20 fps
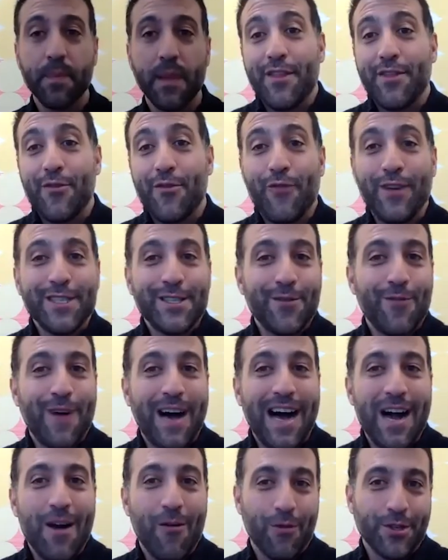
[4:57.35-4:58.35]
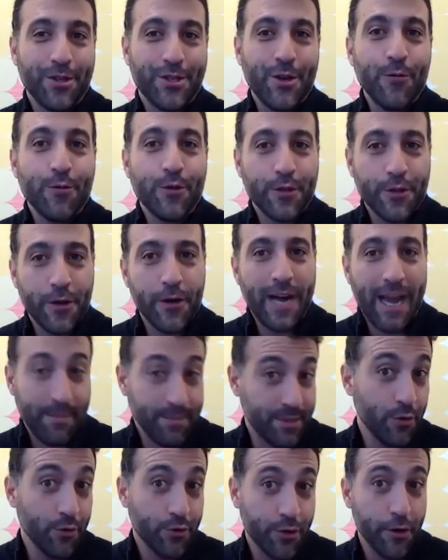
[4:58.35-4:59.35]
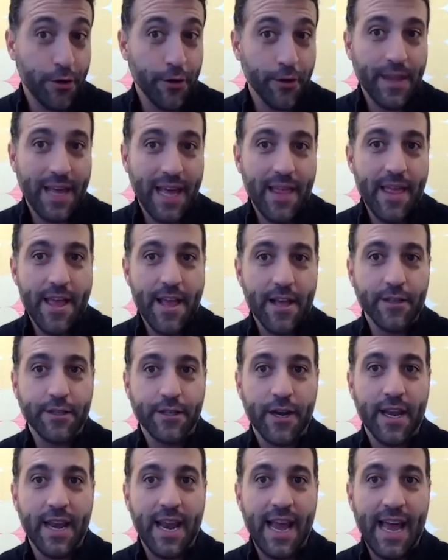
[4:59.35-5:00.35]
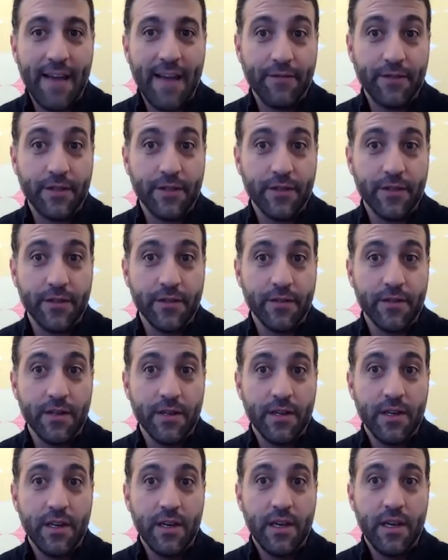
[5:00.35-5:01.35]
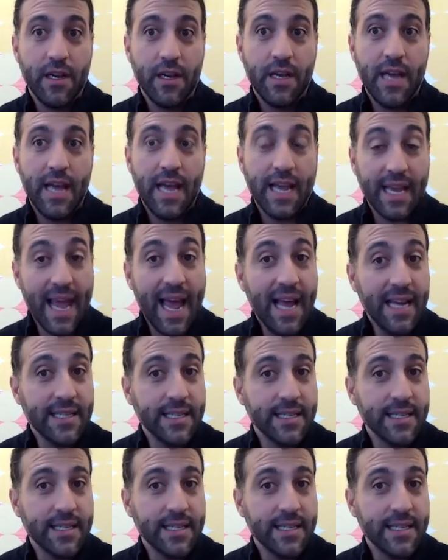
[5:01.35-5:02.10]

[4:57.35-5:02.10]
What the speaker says: The reason why I'm so certain that he's going to have to engage in